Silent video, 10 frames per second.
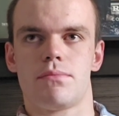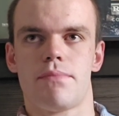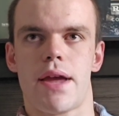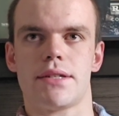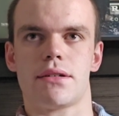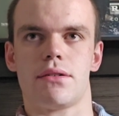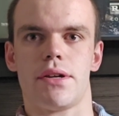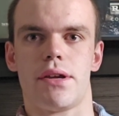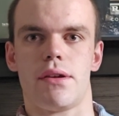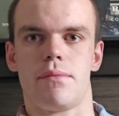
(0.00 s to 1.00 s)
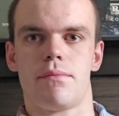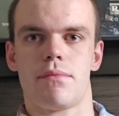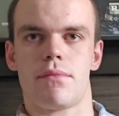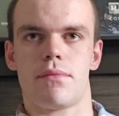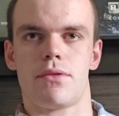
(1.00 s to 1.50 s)
basically
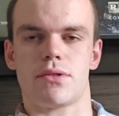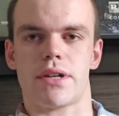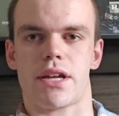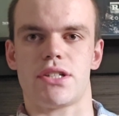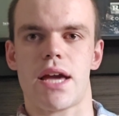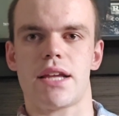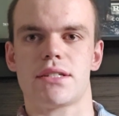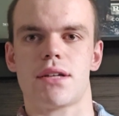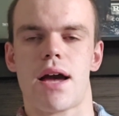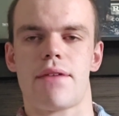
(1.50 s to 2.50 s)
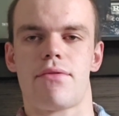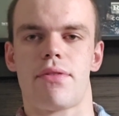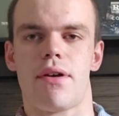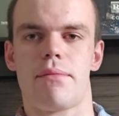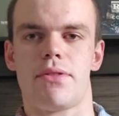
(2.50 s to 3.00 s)
there's like a genocide for
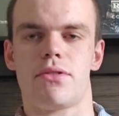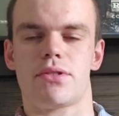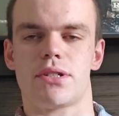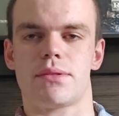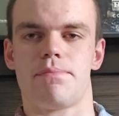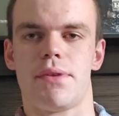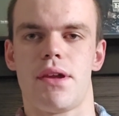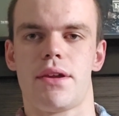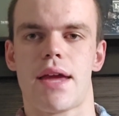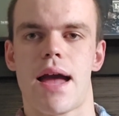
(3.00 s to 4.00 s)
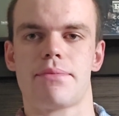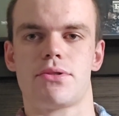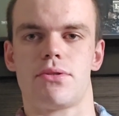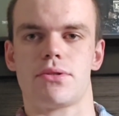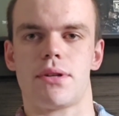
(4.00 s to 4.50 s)
them, and they're just being
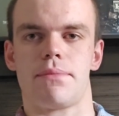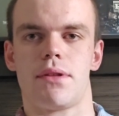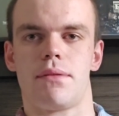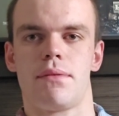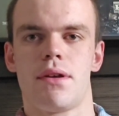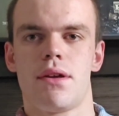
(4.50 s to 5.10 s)
captured or something,